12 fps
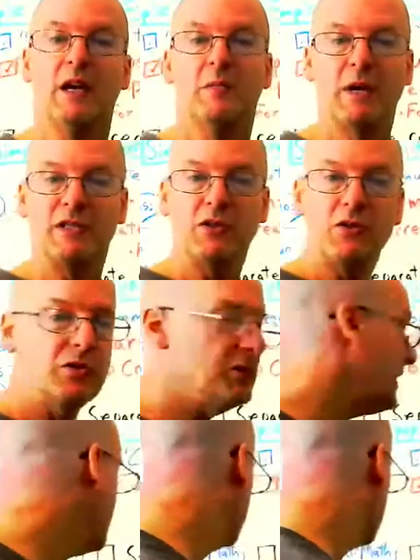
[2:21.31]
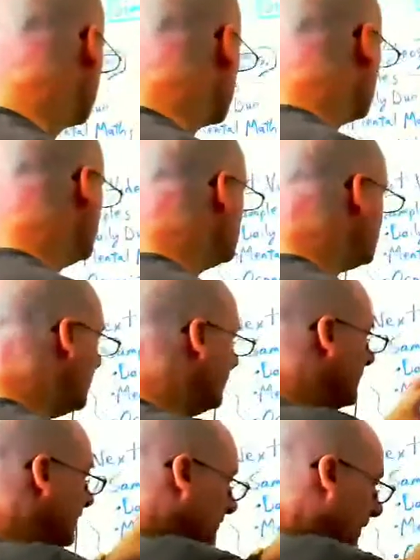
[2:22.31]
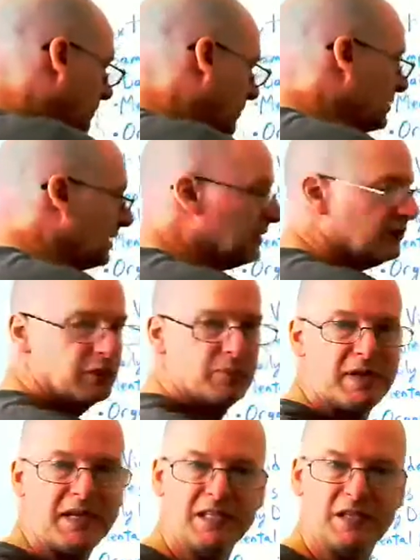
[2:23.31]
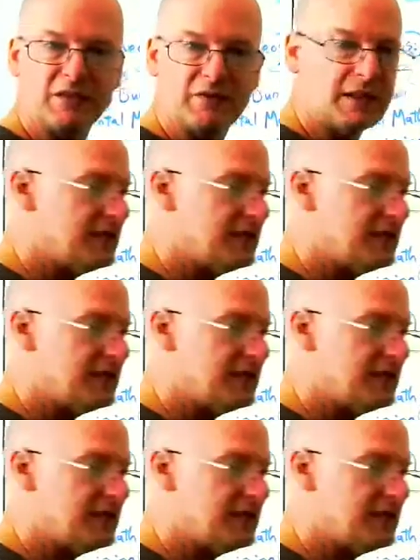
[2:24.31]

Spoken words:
but to take a screenshot of a particular piece of it,